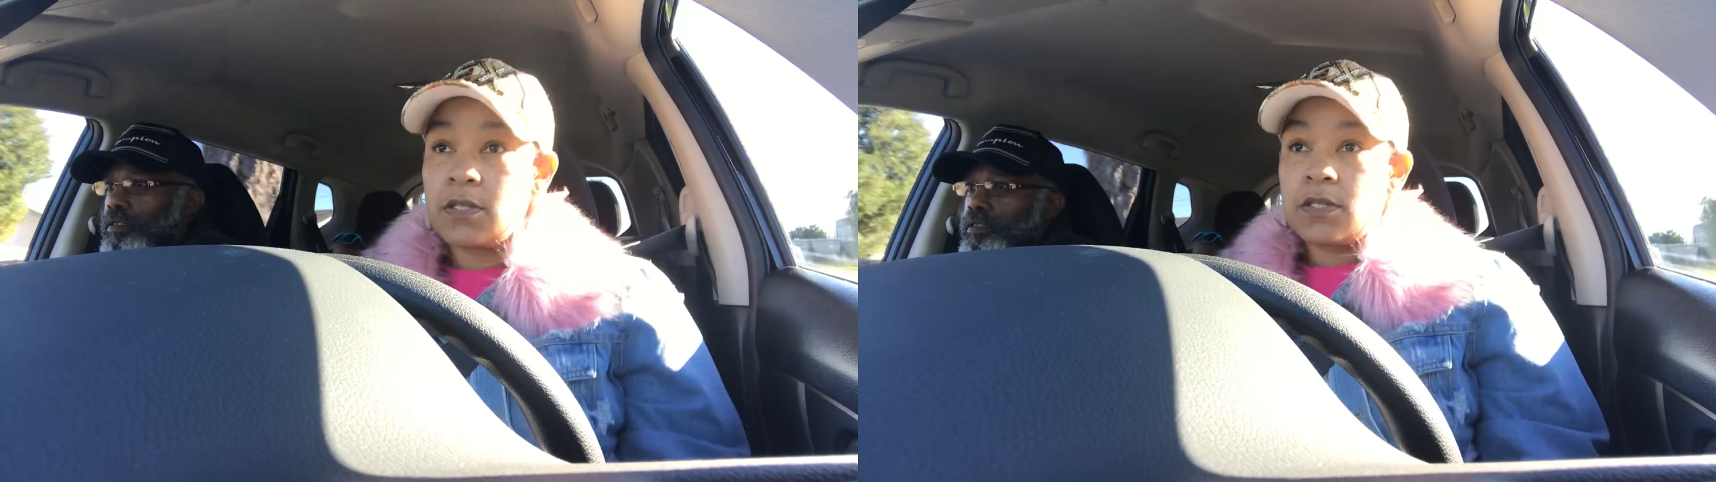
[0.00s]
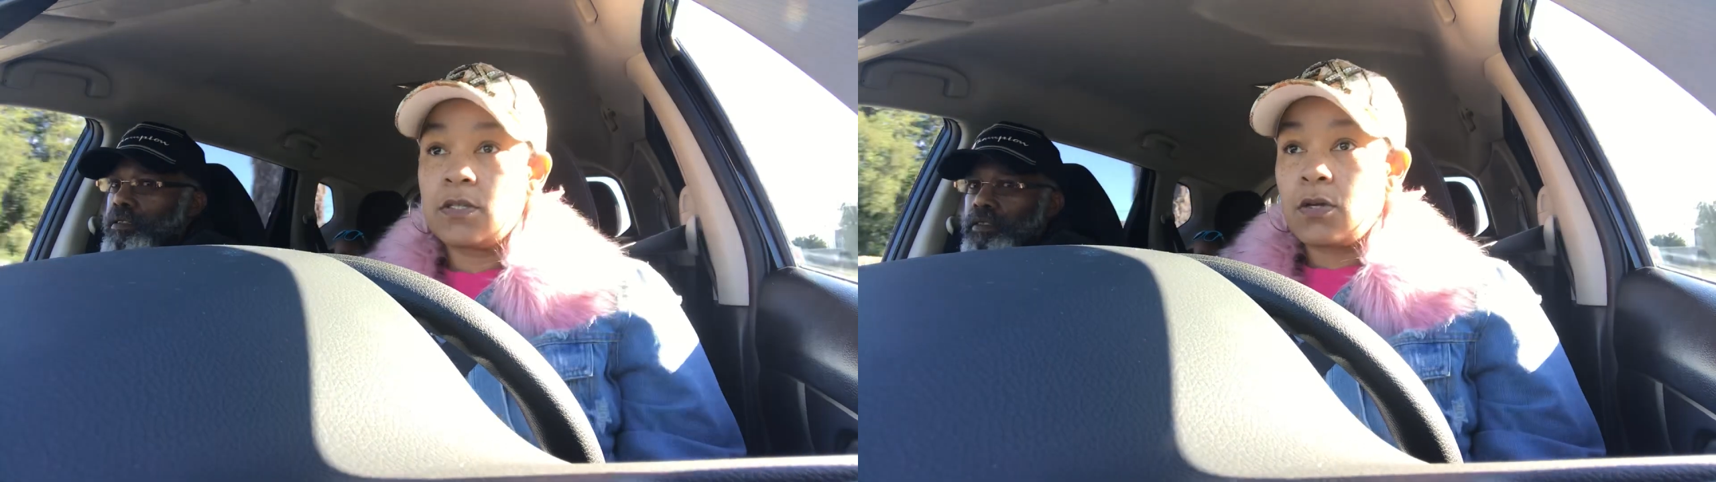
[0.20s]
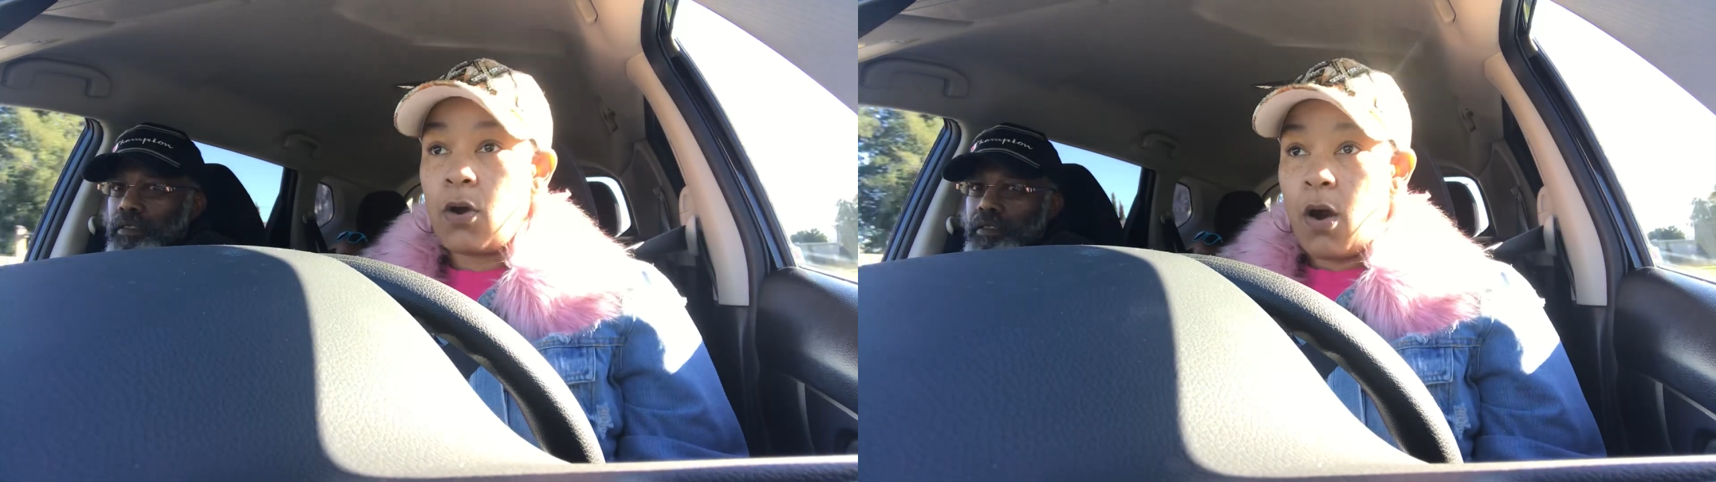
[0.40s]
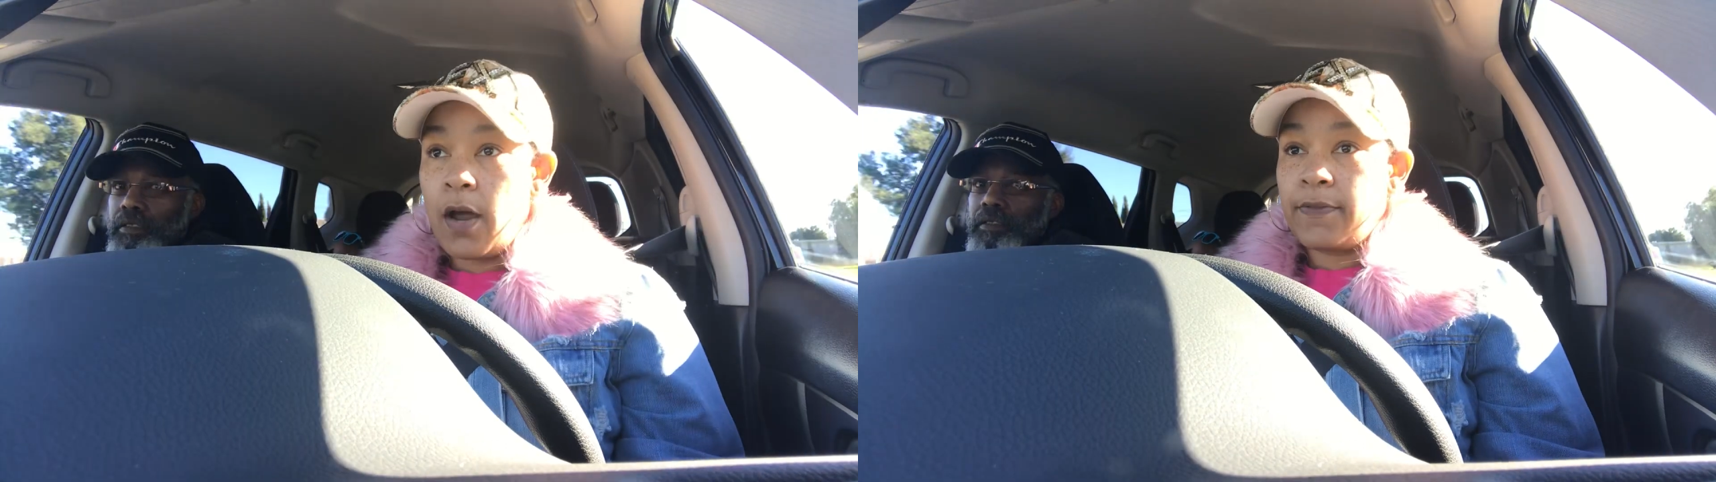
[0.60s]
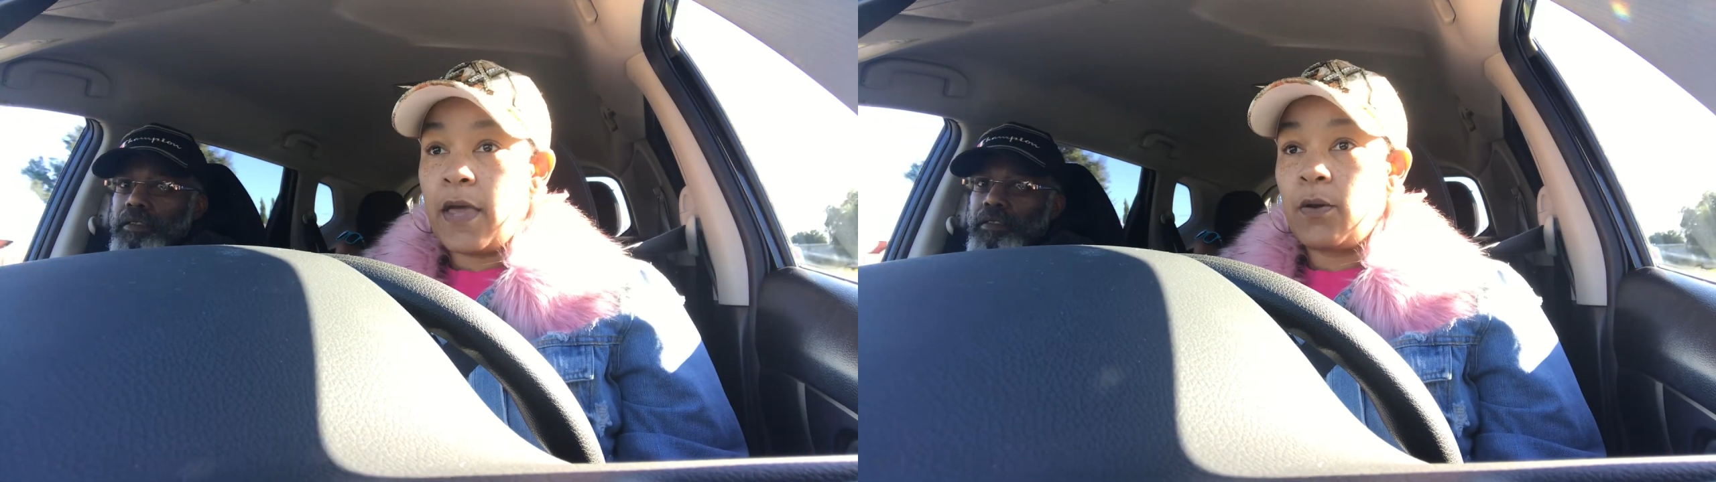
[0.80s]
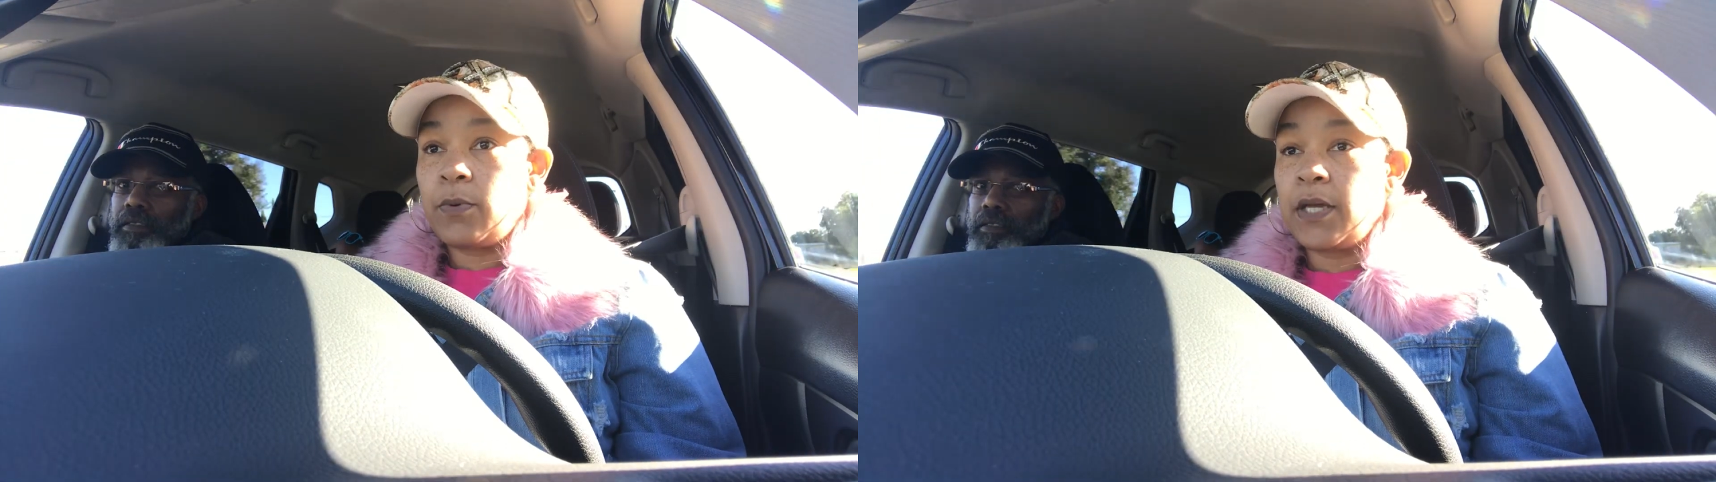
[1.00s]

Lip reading: This is the car that